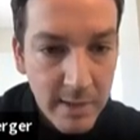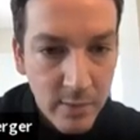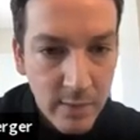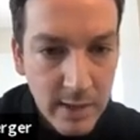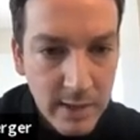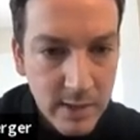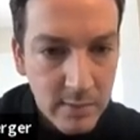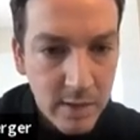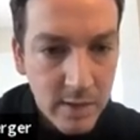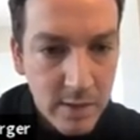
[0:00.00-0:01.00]
By the way, it's
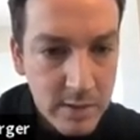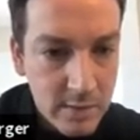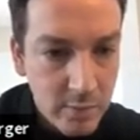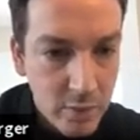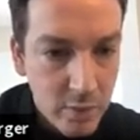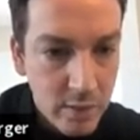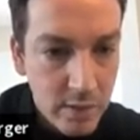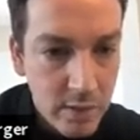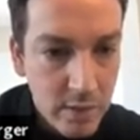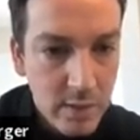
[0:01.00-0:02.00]
going to be a custom hook
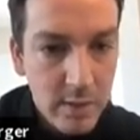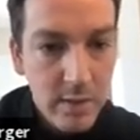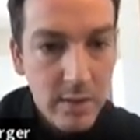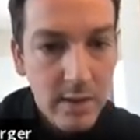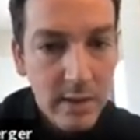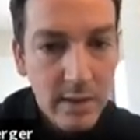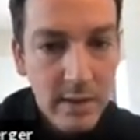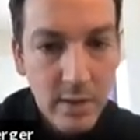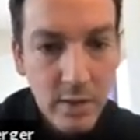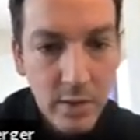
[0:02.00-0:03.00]

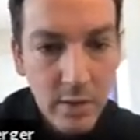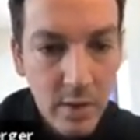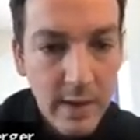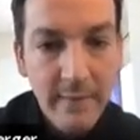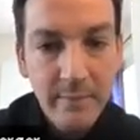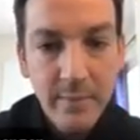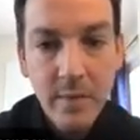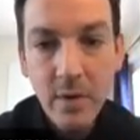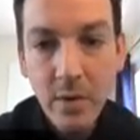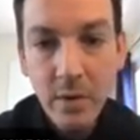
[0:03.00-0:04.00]
code. Okay,
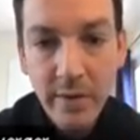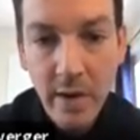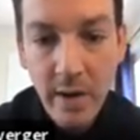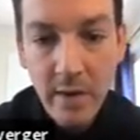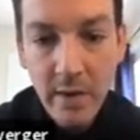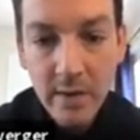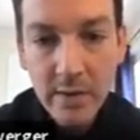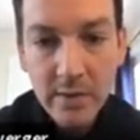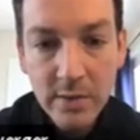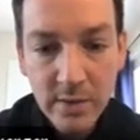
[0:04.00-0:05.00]
all done.
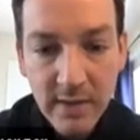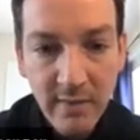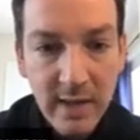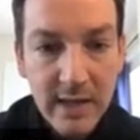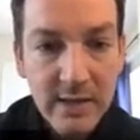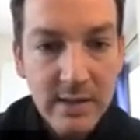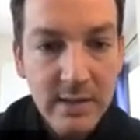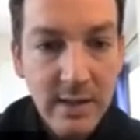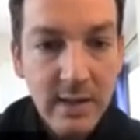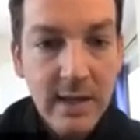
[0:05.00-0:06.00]
So I have
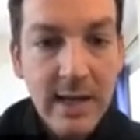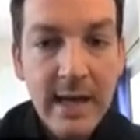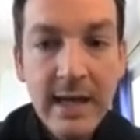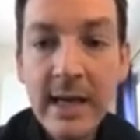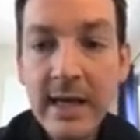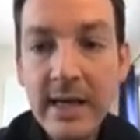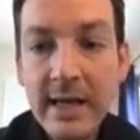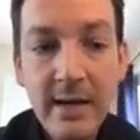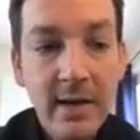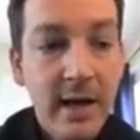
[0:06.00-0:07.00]
this, and I
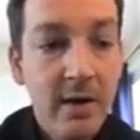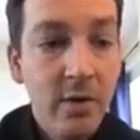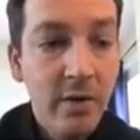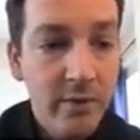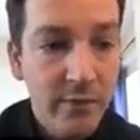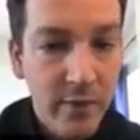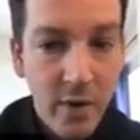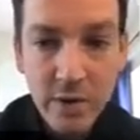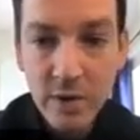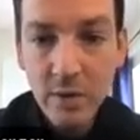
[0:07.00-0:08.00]
need another
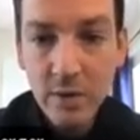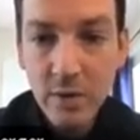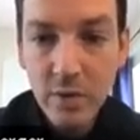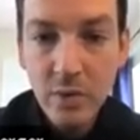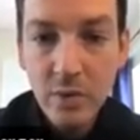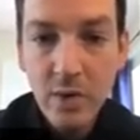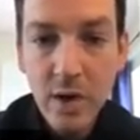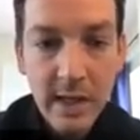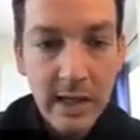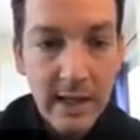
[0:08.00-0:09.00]
function to do
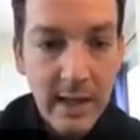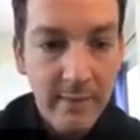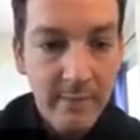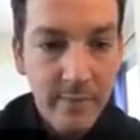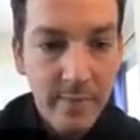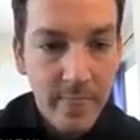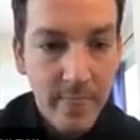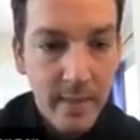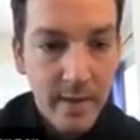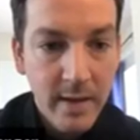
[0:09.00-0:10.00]
login now.
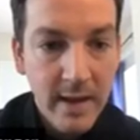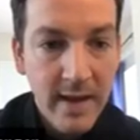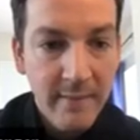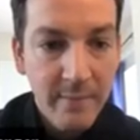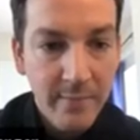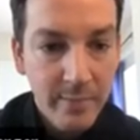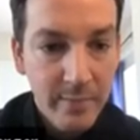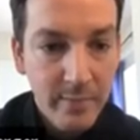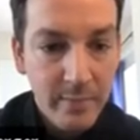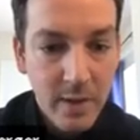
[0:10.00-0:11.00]
Yeah.
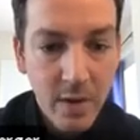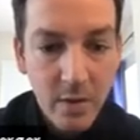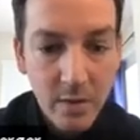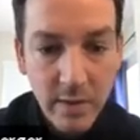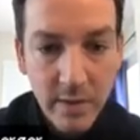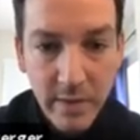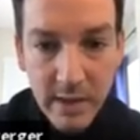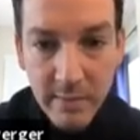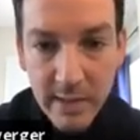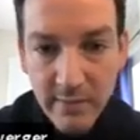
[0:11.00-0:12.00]
Oh, I think
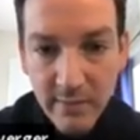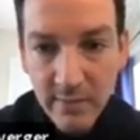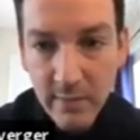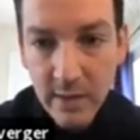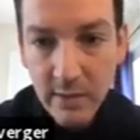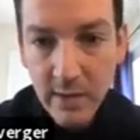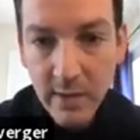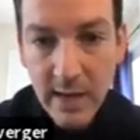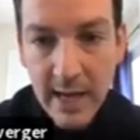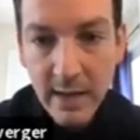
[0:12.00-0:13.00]
I'm gonna have, here we go.
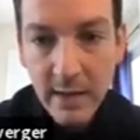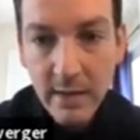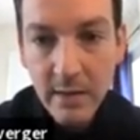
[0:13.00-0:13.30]
Add.